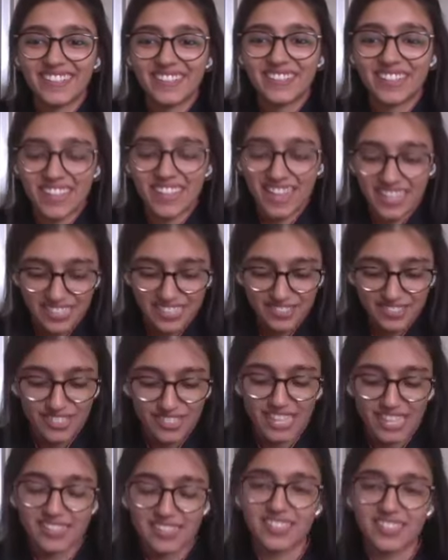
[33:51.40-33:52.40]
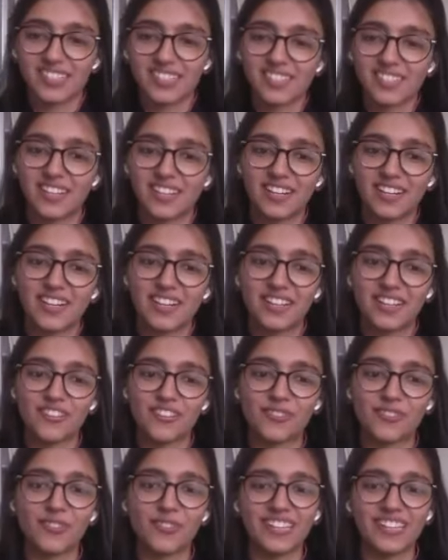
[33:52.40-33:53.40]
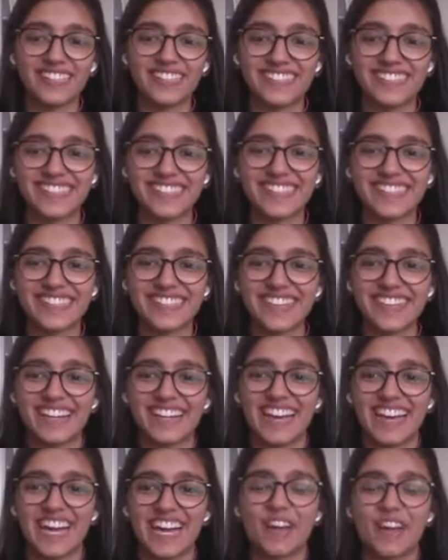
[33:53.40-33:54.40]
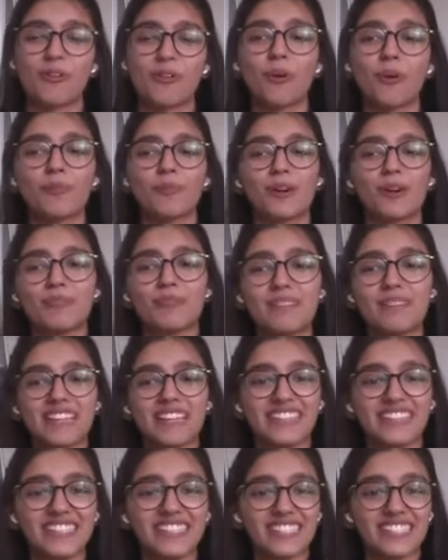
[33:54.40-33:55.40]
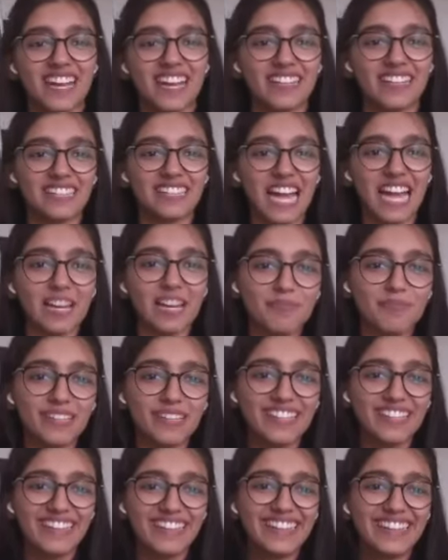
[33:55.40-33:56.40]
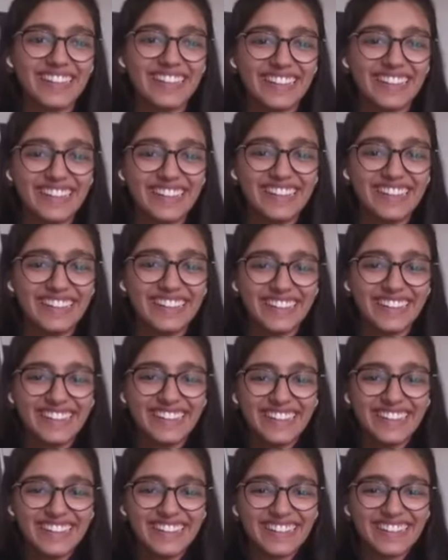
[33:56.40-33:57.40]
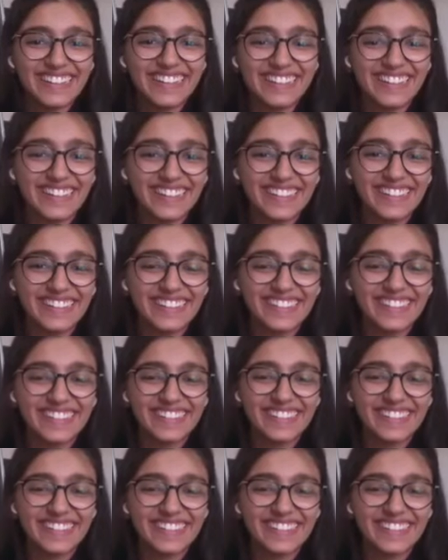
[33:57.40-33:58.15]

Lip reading: Okay, guys, so that's your cookies, and I hope you all make these and tag me. Great.